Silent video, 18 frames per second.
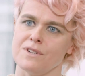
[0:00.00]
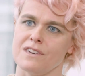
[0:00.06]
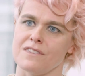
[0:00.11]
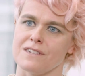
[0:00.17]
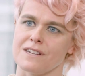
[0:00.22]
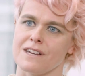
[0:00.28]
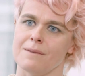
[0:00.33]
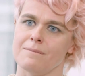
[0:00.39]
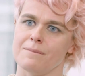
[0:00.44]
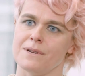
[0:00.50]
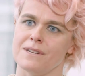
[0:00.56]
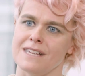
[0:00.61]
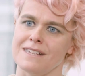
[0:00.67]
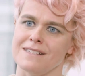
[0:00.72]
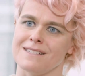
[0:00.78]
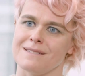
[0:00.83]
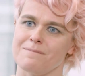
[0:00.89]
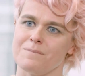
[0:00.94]
with other
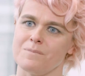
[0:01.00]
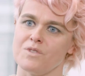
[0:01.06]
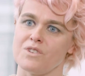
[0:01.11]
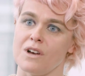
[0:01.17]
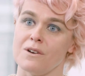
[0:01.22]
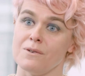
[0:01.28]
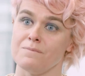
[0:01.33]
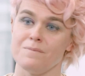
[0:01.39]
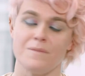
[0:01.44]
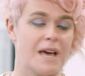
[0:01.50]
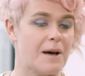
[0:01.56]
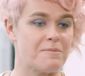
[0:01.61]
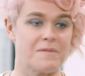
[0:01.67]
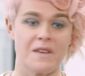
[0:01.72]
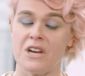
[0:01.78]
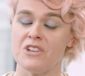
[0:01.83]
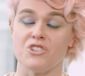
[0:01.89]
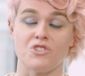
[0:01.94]
companies. So yeah,
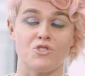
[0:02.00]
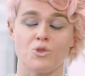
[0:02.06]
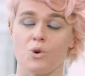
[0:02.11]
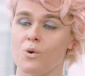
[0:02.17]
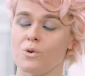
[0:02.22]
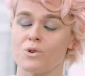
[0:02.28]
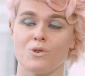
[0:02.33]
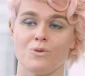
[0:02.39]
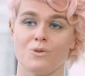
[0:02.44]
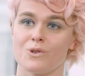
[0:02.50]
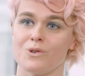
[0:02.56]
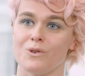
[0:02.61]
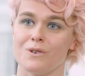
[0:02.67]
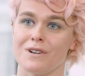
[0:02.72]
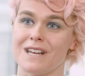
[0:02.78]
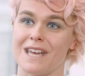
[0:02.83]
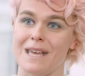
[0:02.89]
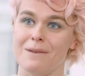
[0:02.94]
just talk,
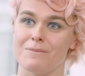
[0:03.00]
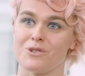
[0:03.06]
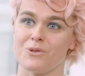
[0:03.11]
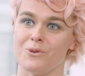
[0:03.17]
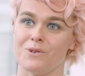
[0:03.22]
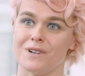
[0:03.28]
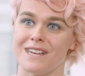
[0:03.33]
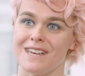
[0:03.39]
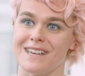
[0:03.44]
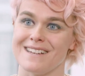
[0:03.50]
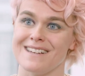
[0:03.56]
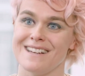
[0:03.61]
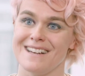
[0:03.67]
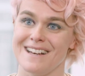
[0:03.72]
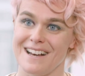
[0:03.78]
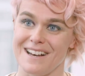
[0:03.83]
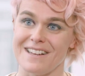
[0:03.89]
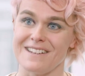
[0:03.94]
keep talking,
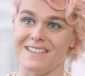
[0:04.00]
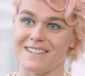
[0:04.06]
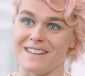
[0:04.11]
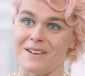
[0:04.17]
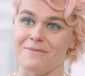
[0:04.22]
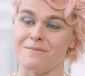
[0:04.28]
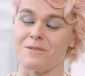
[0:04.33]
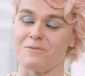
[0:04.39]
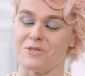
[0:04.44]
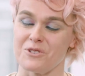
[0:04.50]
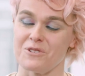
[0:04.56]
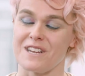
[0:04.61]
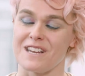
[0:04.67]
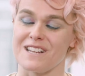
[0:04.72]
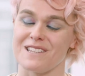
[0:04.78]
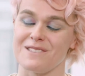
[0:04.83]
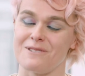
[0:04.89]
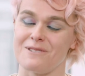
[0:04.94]
and I'm sure you get to